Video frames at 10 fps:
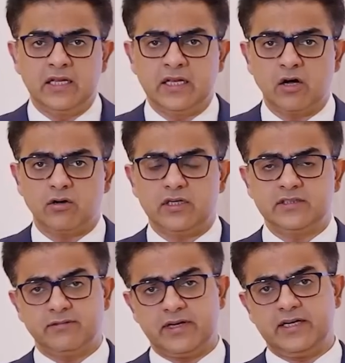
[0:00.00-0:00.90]
Now,
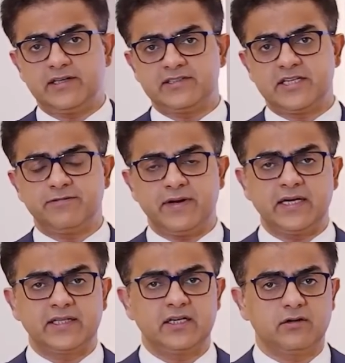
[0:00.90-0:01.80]
it's a very interesting
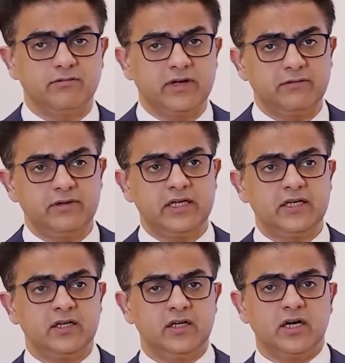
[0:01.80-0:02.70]
fact that when
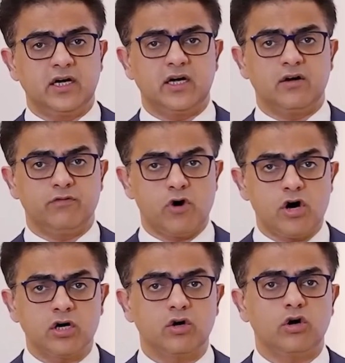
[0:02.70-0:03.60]
we
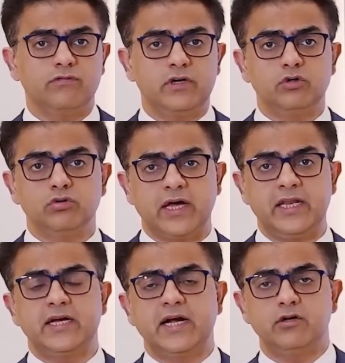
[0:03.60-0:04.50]
walk or we do
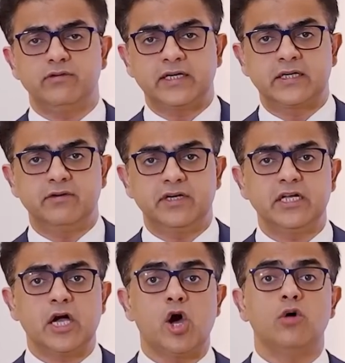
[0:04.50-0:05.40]
any kind of activity,
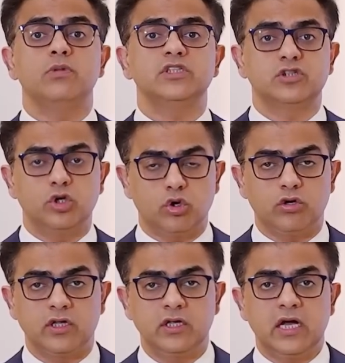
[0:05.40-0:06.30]
how much
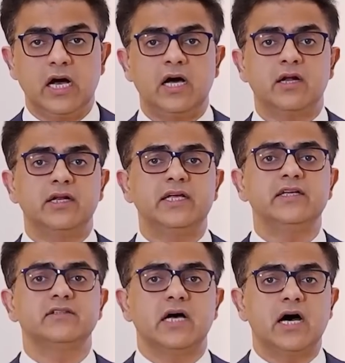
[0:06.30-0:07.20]
load our
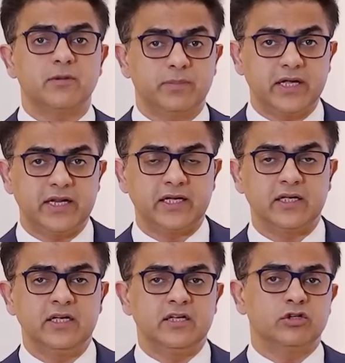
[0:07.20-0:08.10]
knees are
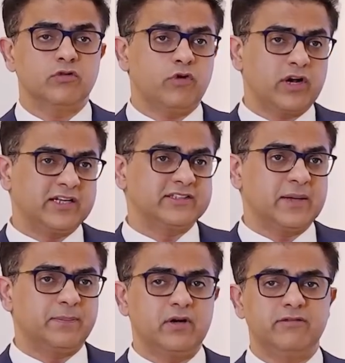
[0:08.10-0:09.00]
bearing. So for
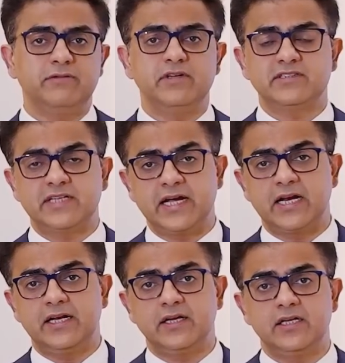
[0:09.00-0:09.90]
example, when we are
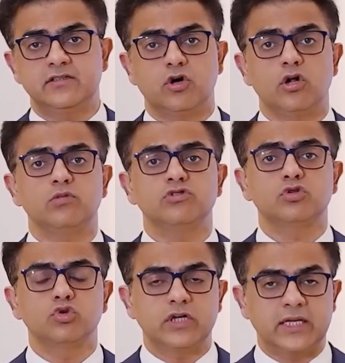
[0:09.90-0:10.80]
cycling, it's almost
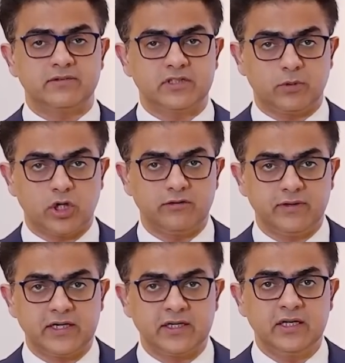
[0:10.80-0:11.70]
2 times the body
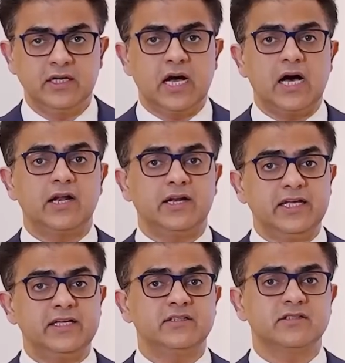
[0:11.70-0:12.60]
weight. Our
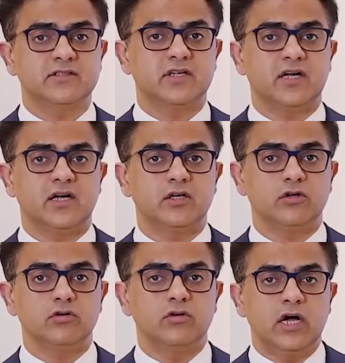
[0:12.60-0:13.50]
knees,
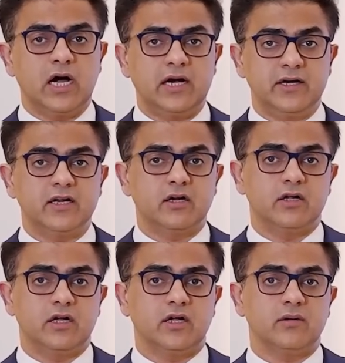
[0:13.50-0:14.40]
under
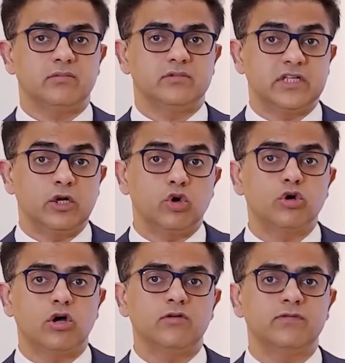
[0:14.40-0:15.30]
the
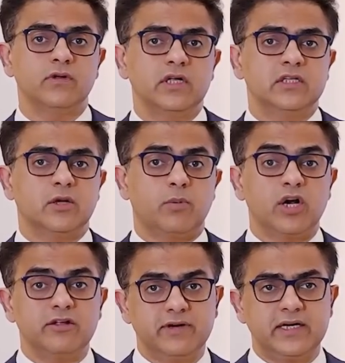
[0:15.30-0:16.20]
load of the
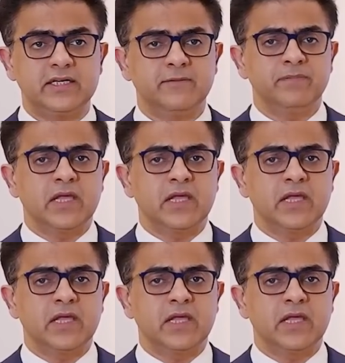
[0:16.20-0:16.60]
body weight.